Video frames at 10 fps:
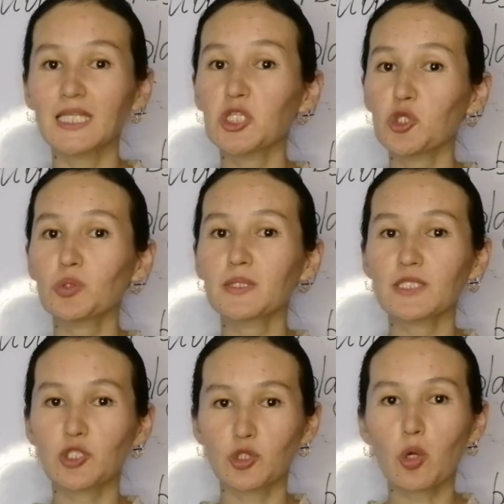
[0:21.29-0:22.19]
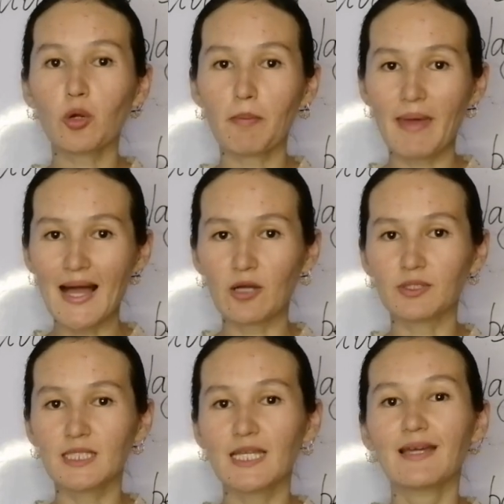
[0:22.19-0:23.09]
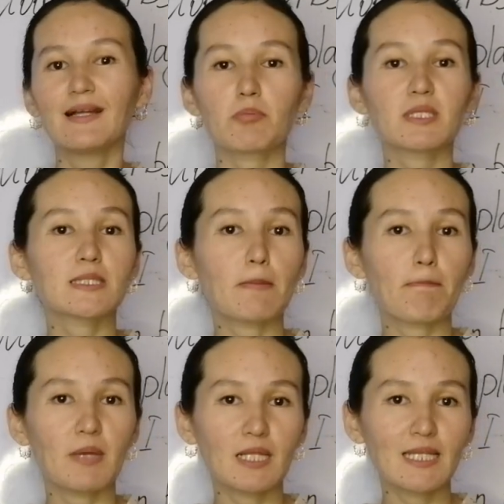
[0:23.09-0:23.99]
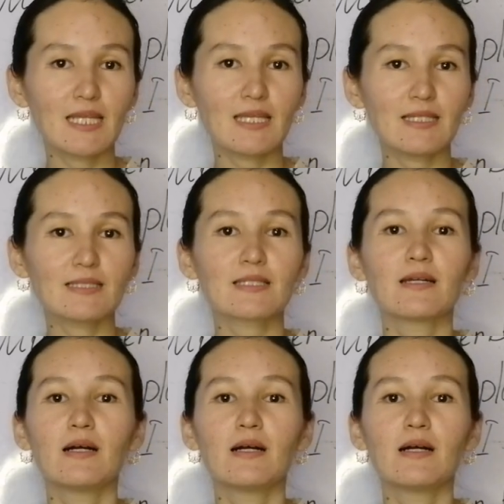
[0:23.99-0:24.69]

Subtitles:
used to talk about possibilities,